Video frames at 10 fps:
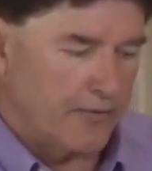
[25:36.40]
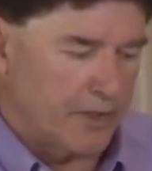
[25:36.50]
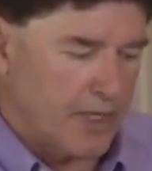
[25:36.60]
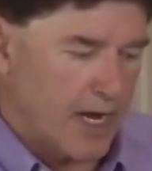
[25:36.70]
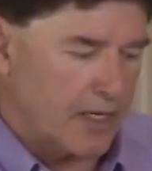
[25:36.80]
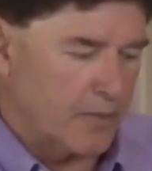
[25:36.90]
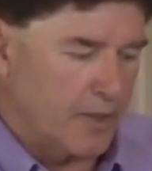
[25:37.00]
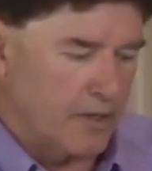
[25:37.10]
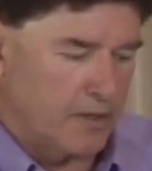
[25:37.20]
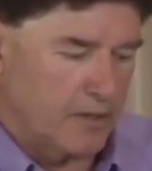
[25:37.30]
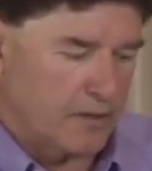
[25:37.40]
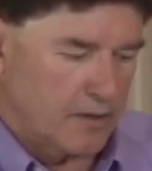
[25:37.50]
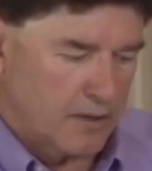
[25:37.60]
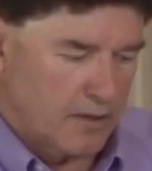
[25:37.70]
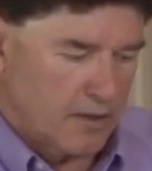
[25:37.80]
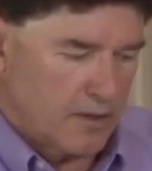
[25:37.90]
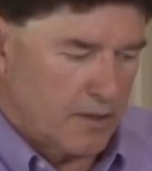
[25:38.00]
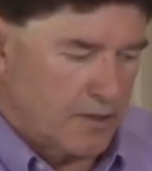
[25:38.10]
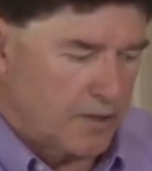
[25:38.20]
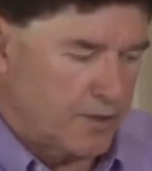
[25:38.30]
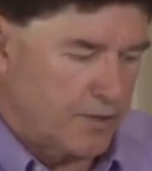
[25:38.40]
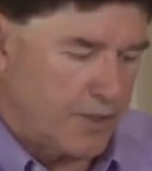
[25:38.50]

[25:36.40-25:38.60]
of the document to